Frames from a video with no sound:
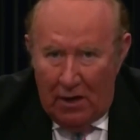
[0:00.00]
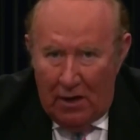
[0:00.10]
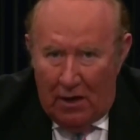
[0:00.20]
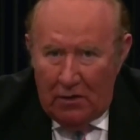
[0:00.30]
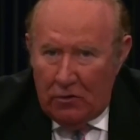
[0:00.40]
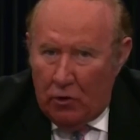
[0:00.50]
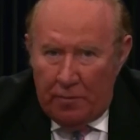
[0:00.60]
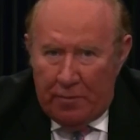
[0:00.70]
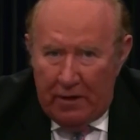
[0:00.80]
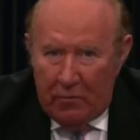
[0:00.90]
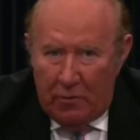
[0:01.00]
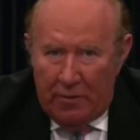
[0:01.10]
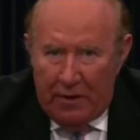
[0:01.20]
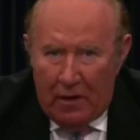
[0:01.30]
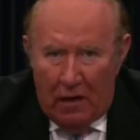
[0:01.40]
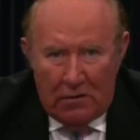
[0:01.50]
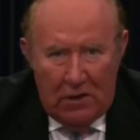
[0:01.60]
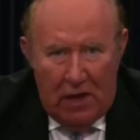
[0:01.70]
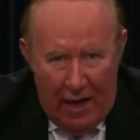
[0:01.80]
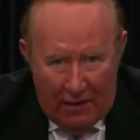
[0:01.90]
and nobody will be allowed to
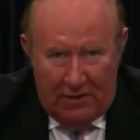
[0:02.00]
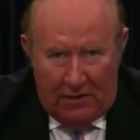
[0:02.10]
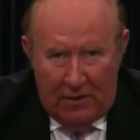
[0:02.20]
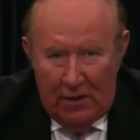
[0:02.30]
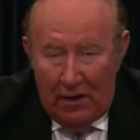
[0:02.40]
hector.